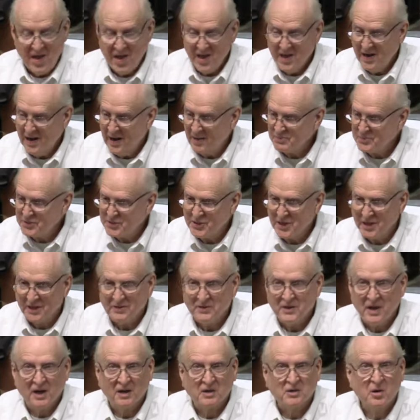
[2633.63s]
And I'm
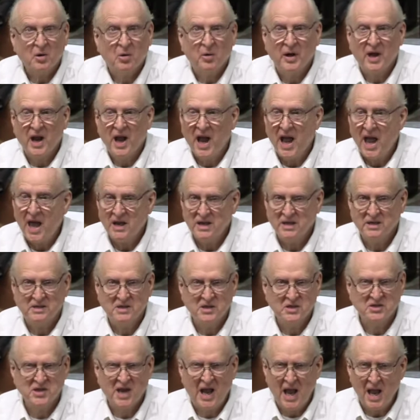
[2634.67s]
sitting there going, how did
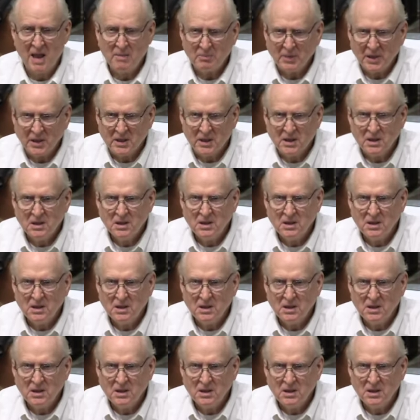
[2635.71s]
this happen?